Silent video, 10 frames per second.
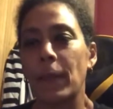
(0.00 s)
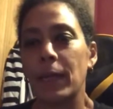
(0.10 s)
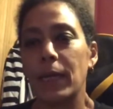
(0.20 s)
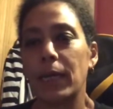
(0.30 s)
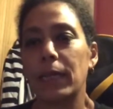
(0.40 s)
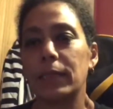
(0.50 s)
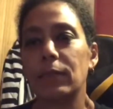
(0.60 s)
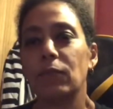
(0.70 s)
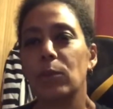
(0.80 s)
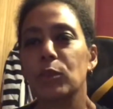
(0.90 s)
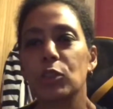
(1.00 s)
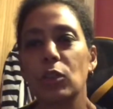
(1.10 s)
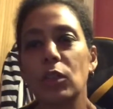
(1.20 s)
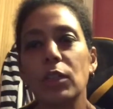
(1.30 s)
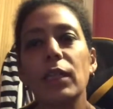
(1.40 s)
and if I'm
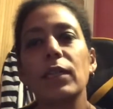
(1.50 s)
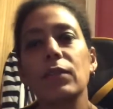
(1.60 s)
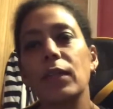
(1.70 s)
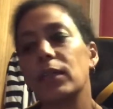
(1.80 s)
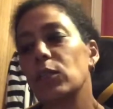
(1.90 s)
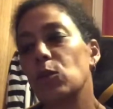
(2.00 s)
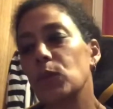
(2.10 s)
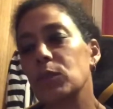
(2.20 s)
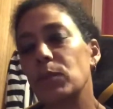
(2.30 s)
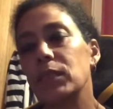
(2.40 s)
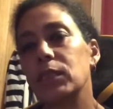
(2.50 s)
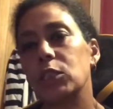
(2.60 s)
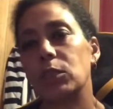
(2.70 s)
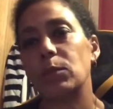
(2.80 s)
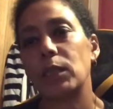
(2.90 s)
stuck on anything, I can always message
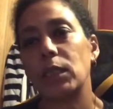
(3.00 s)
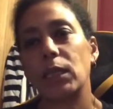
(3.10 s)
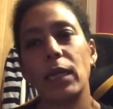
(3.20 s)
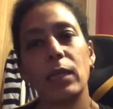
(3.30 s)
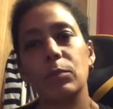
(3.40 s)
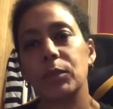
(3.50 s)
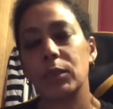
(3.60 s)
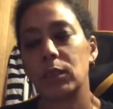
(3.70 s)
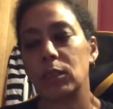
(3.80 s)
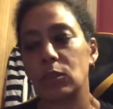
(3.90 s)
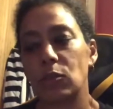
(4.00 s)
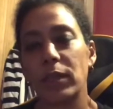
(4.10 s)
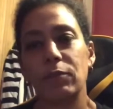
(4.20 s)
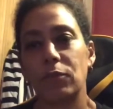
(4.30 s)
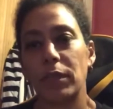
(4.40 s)
him, and he helps, and he's a
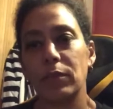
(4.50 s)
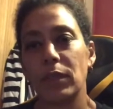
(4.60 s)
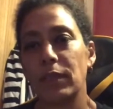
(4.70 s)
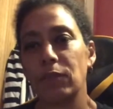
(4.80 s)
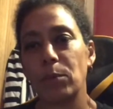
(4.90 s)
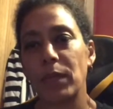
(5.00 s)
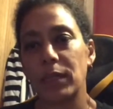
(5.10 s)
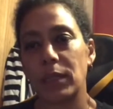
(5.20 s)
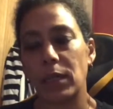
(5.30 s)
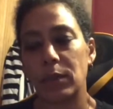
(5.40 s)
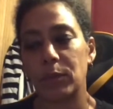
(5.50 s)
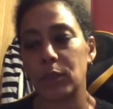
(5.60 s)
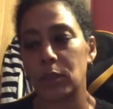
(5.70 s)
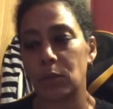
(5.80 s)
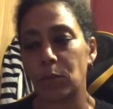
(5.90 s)
great friend. I never met the guy, but
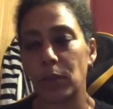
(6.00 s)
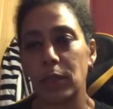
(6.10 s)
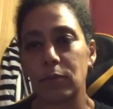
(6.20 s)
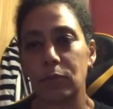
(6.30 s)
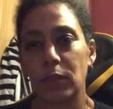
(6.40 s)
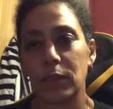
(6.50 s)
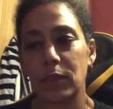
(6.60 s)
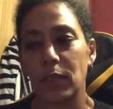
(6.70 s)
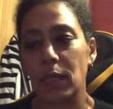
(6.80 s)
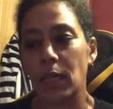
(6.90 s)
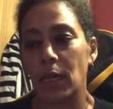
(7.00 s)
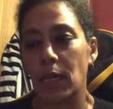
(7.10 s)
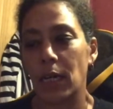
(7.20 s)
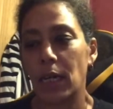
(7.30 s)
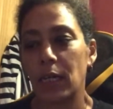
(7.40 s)
he's a brilliant friend.
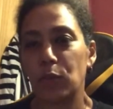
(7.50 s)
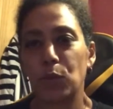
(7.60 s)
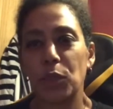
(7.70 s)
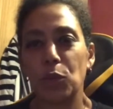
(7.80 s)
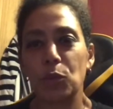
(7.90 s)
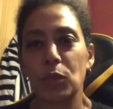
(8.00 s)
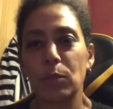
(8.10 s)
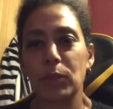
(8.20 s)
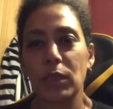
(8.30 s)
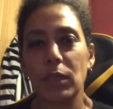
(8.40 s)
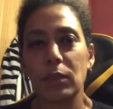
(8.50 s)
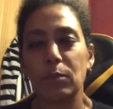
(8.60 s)
And we do sometime